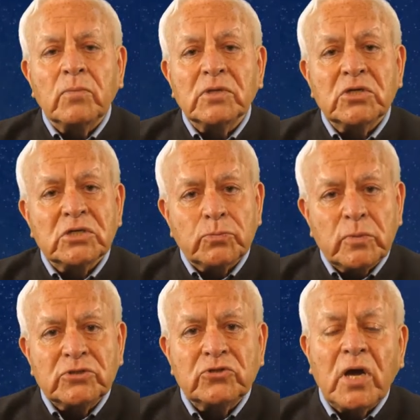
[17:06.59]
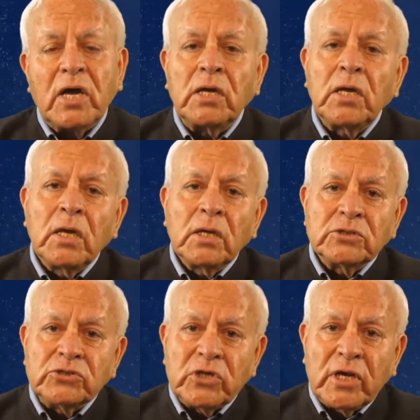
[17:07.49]
Brijesh Mishra,
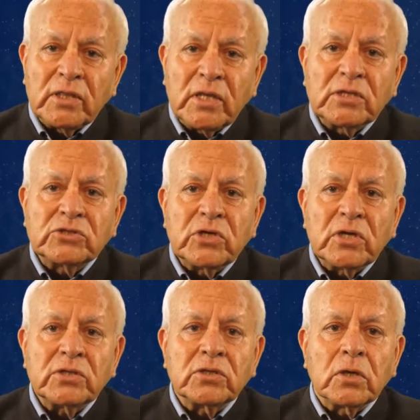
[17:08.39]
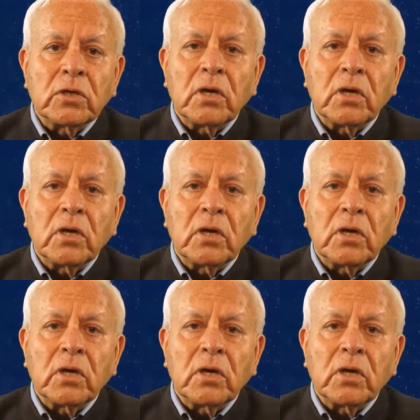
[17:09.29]
Jane Dikshit,